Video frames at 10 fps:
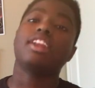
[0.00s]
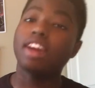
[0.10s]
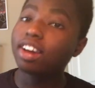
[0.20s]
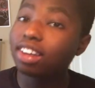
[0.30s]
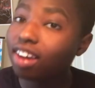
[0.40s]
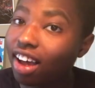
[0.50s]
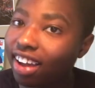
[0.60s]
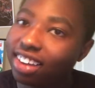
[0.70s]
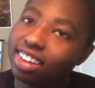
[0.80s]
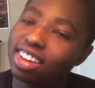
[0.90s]
I'm not gonna
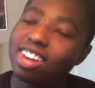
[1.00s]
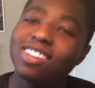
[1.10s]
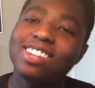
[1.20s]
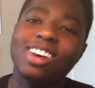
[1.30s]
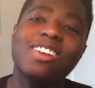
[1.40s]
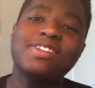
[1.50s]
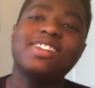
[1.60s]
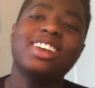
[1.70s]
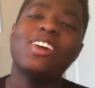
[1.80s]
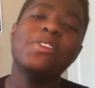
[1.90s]
lie. When
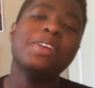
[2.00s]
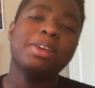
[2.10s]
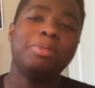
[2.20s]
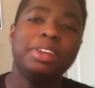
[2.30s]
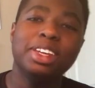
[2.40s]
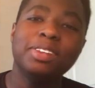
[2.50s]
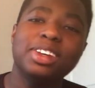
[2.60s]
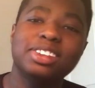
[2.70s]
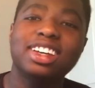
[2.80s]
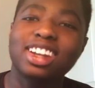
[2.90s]
All Might beat him,
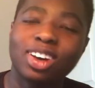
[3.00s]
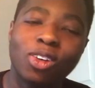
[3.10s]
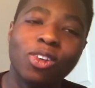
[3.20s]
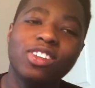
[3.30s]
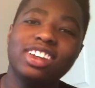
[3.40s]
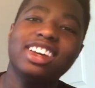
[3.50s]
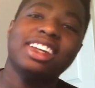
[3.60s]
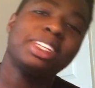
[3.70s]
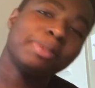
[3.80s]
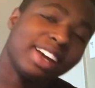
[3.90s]
it was kind of cool when
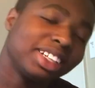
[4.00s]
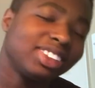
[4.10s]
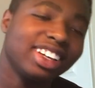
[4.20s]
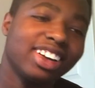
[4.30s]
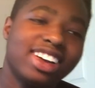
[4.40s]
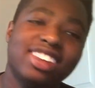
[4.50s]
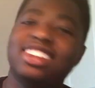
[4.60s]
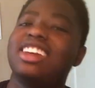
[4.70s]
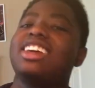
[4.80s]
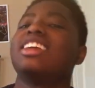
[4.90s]
he smashed him on the
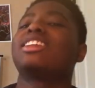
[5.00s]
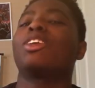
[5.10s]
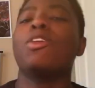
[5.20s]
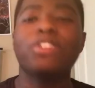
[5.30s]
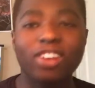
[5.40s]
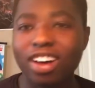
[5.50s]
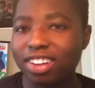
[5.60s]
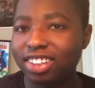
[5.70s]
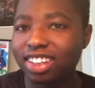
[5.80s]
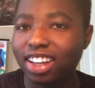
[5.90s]
ground. So overall,
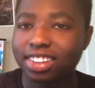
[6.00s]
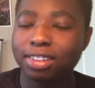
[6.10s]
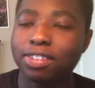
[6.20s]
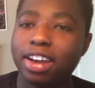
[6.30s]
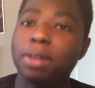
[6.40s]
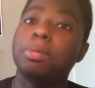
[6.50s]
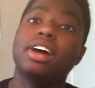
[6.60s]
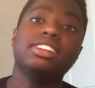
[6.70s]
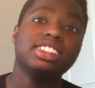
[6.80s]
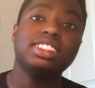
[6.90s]
I liked the fight. But
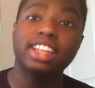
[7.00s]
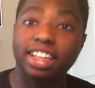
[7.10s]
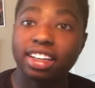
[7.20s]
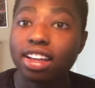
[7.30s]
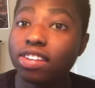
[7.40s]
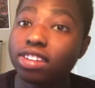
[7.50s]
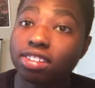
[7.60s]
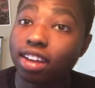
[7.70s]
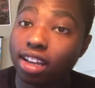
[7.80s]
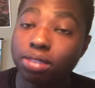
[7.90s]
I'm just saying,
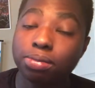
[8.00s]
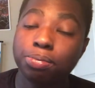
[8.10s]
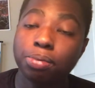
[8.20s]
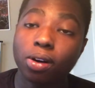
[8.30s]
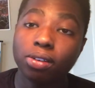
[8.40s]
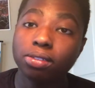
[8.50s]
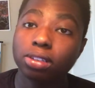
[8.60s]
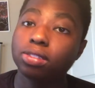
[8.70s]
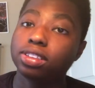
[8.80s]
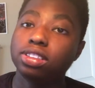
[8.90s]
this last part
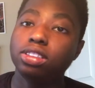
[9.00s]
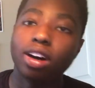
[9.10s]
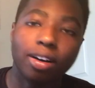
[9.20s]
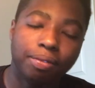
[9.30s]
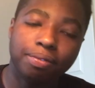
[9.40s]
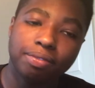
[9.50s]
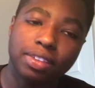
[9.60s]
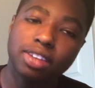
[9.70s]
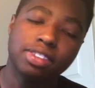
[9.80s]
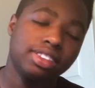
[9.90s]
was dumb.
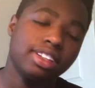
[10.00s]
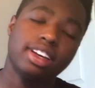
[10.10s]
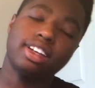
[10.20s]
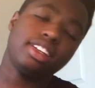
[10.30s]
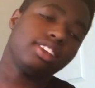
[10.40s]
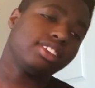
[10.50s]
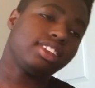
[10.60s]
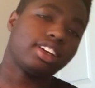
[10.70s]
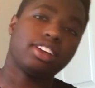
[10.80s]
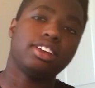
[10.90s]
It was not
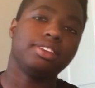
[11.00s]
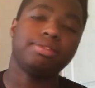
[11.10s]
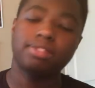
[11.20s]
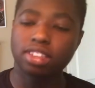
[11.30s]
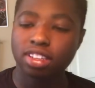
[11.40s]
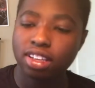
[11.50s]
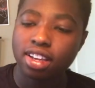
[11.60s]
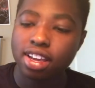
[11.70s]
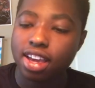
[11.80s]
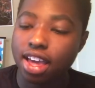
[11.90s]
good.
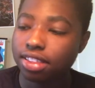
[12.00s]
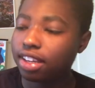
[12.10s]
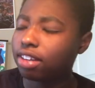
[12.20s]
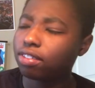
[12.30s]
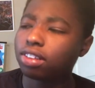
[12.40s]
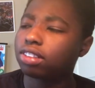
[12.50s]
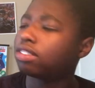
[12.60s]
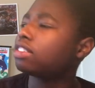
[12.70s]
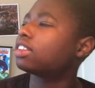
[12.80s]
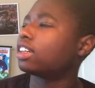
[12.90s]
And then
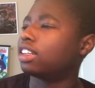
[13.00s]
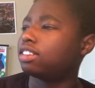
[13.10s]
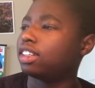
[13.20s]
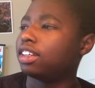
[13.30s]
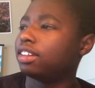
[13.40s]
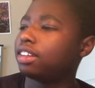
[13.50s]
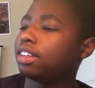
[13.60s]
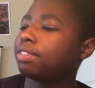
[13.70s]
what was I gonna say?